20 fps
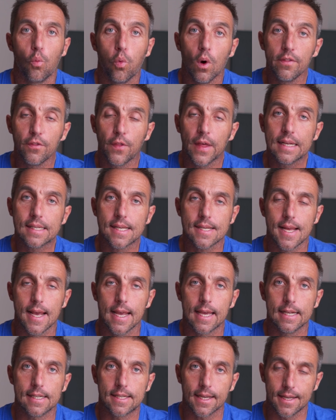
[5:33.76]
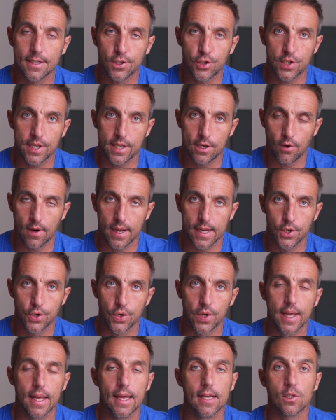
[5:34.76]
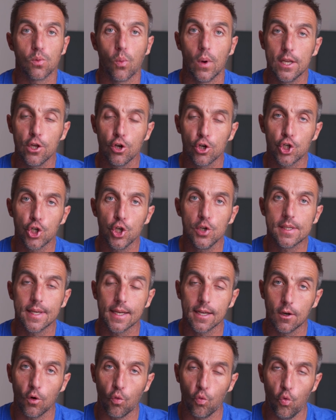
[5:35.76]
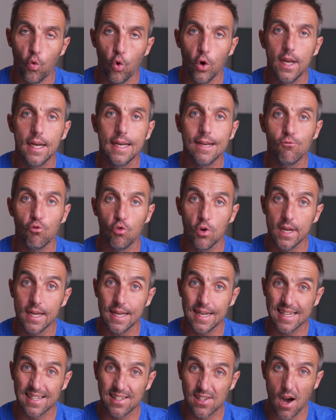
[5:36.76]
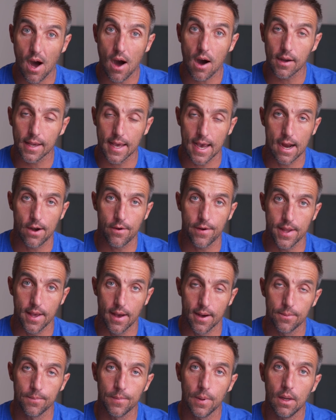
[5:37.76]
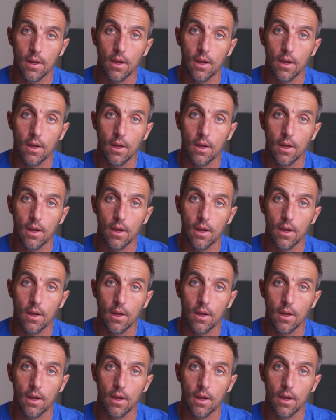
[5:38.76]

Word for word: One thing to take into consideration is when you're shooting in a really, really dark area,